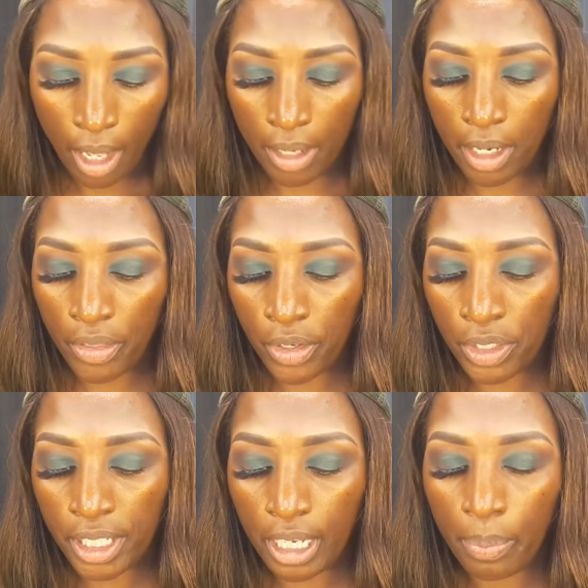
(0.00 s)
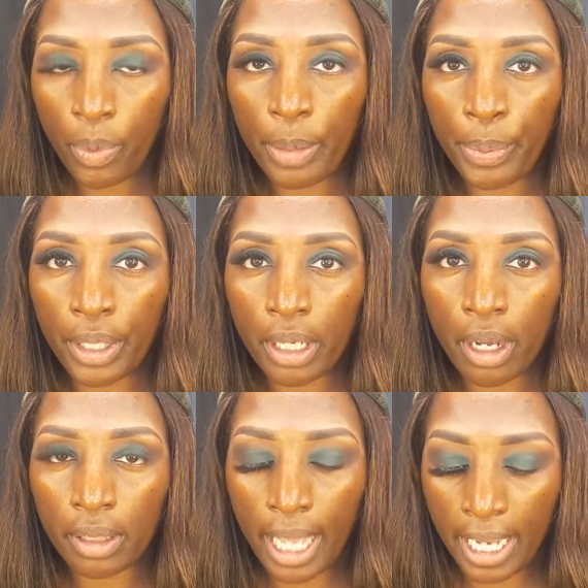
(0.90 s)
Another tip when putting
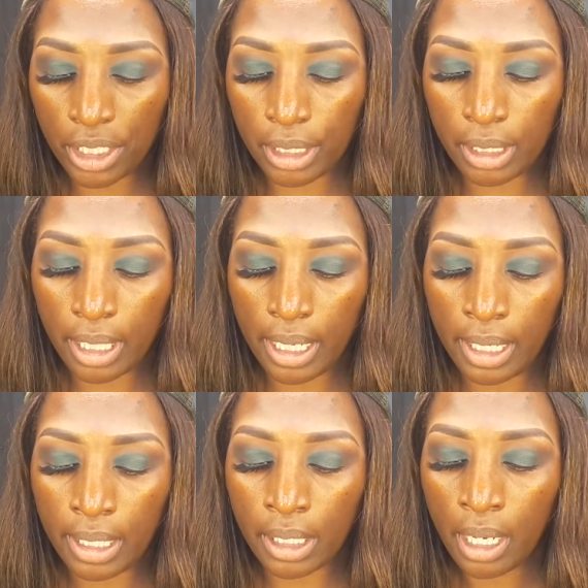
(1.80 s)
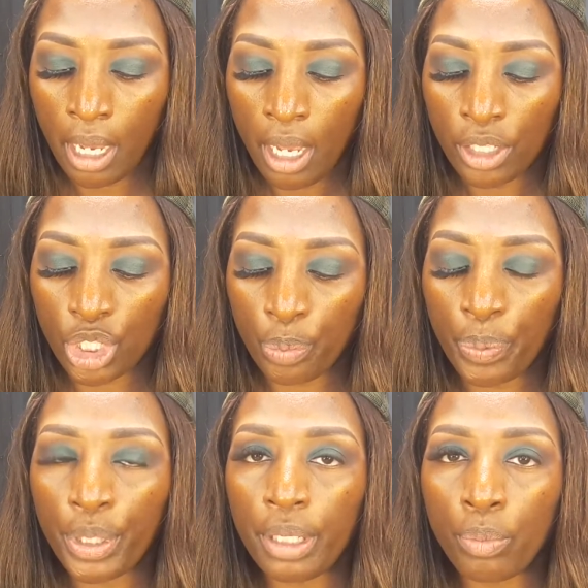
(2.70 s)
on lashes is to
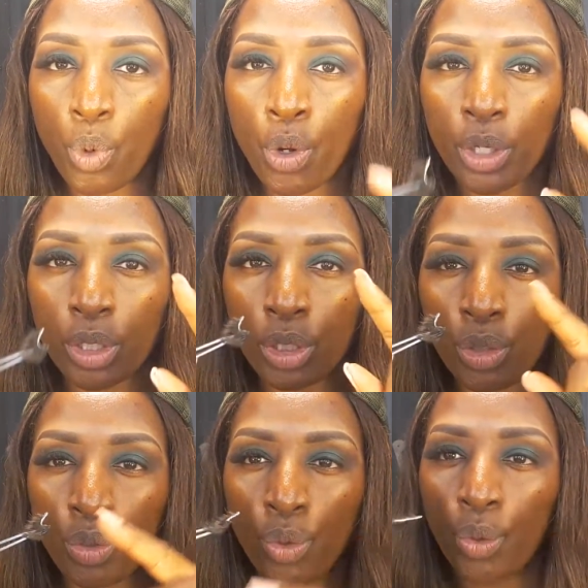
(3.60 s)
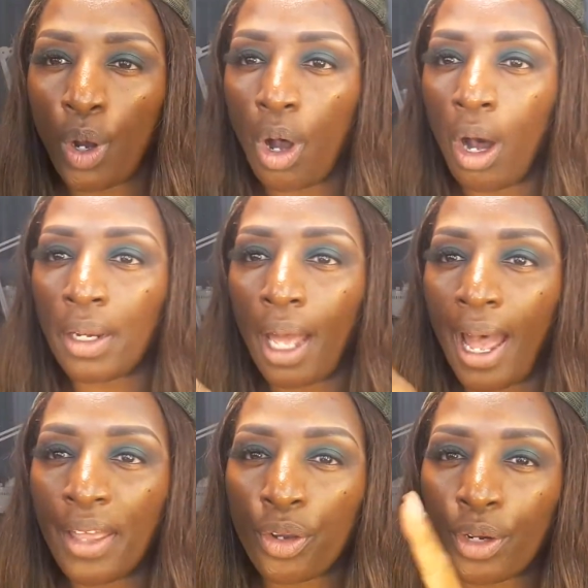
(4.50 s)
put more glue on
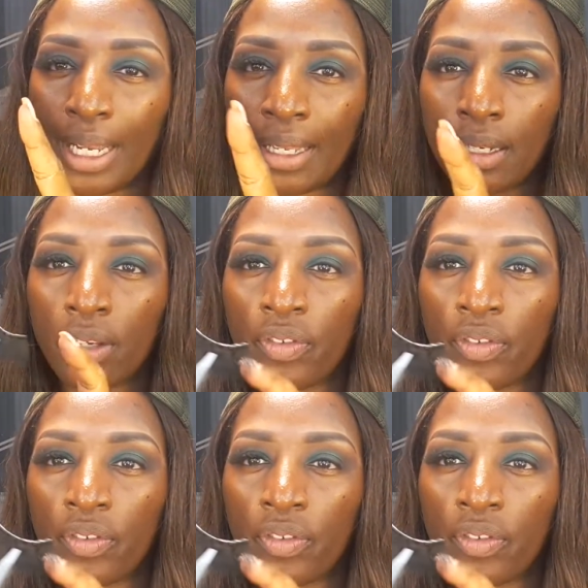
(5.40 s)
either end